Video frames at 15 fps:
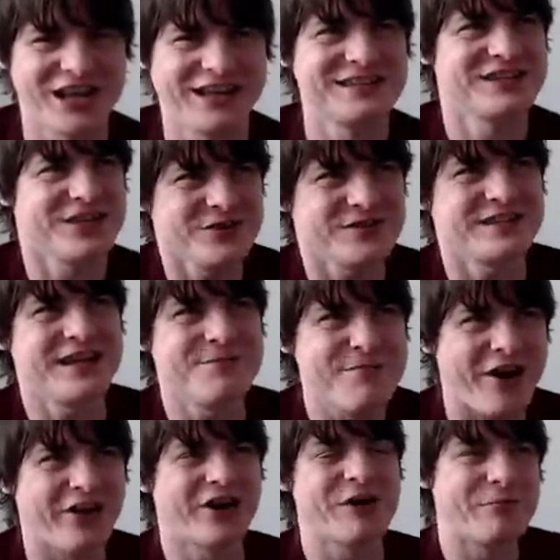Islands use the
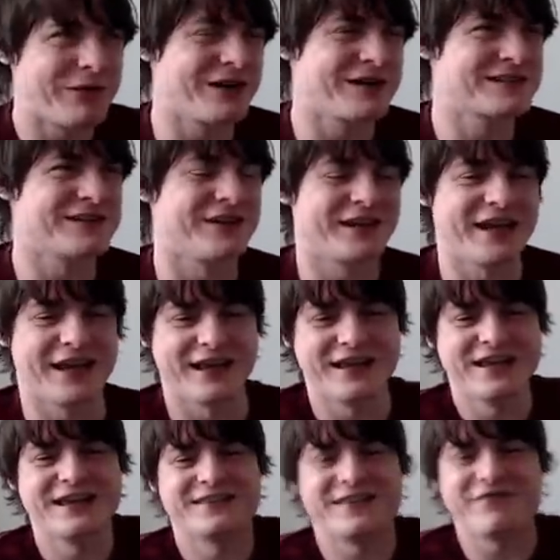American plug socket,
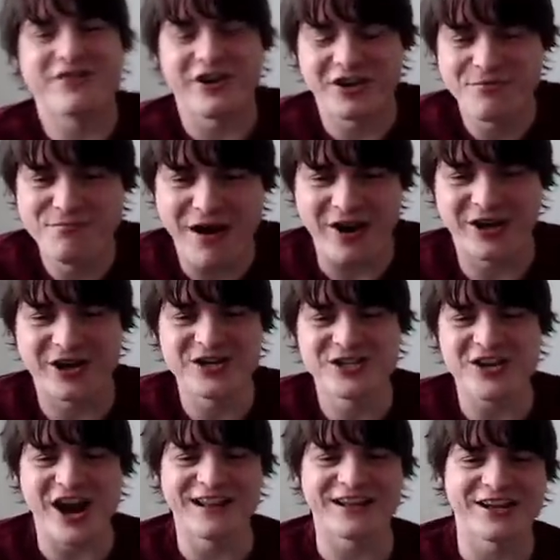they've got an American
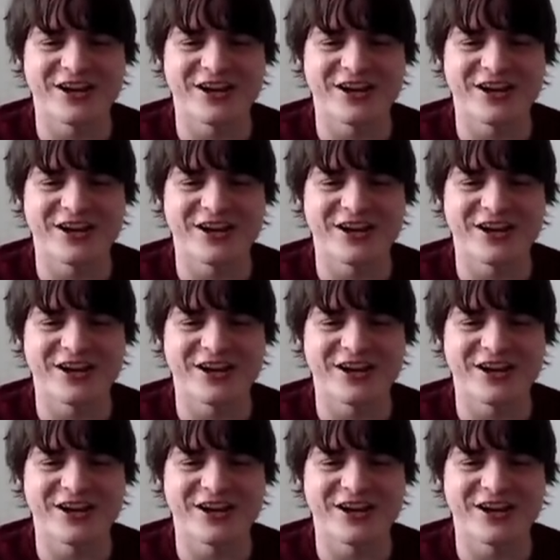dialing